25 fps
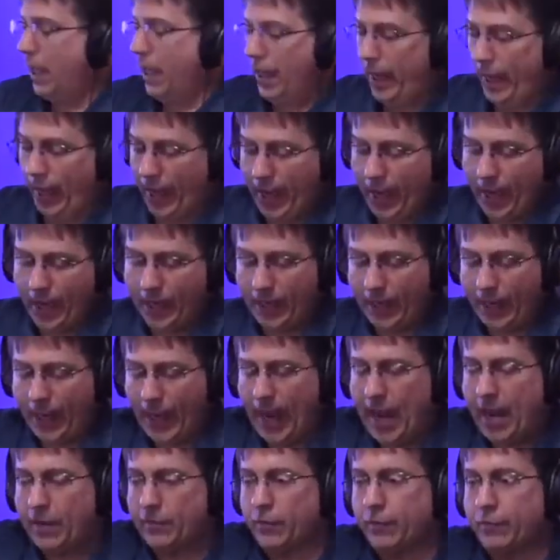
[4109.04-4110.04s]
And I
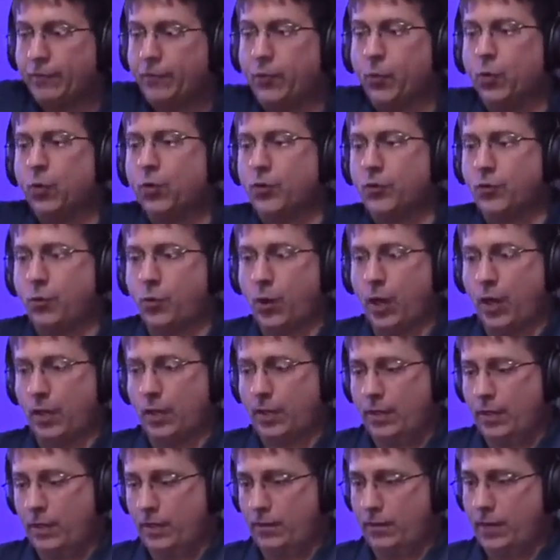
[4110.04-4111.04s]
have a fourth
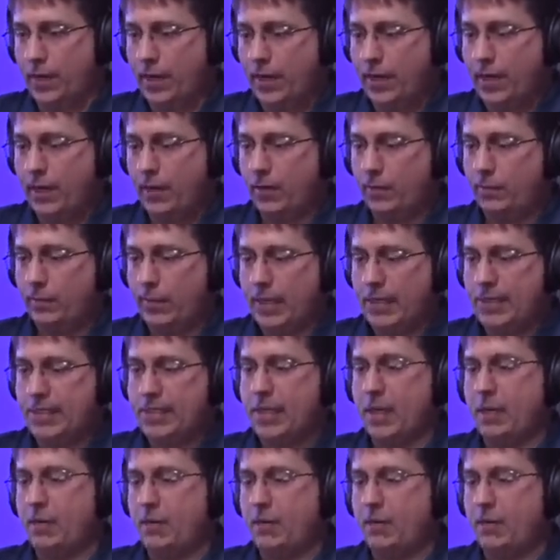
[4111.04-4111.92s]
wallet right here on my cell